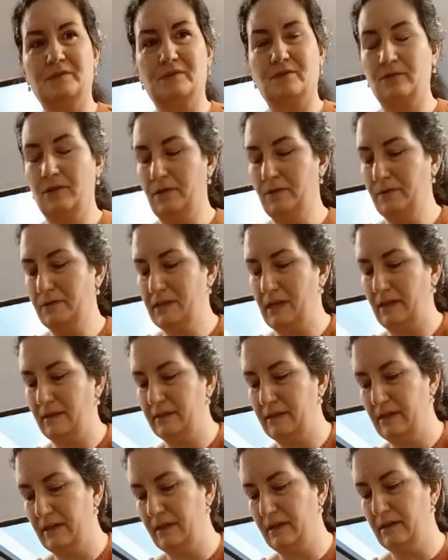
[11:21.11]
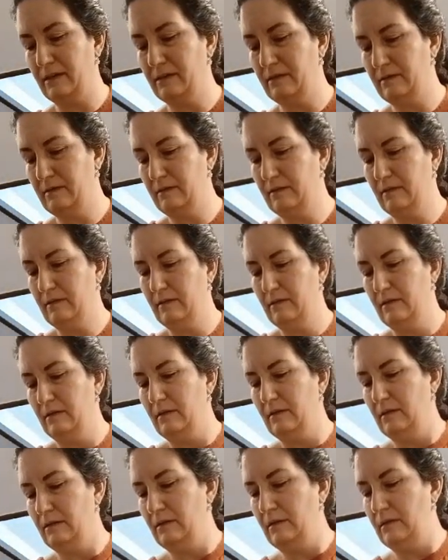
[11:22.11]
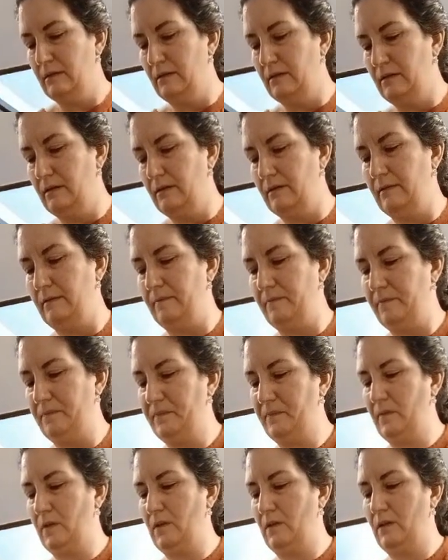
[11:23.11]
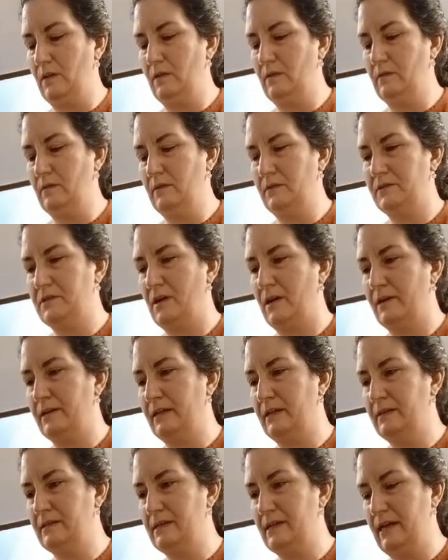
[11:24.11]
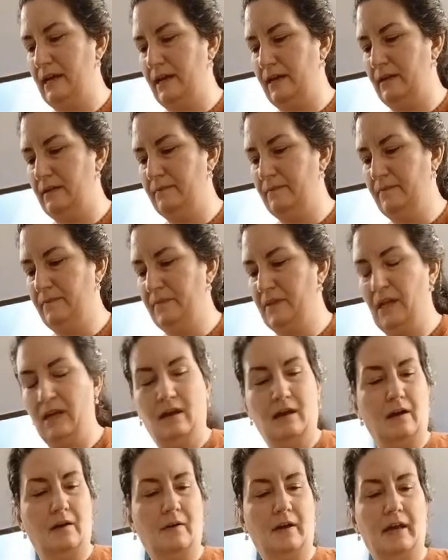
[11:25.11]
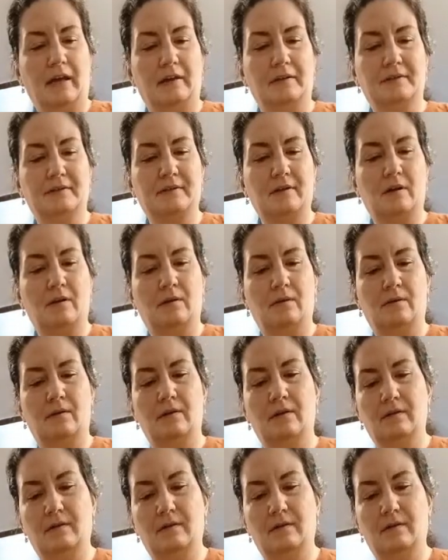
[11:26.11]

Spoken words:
crows out there. They're talking today. Okay, so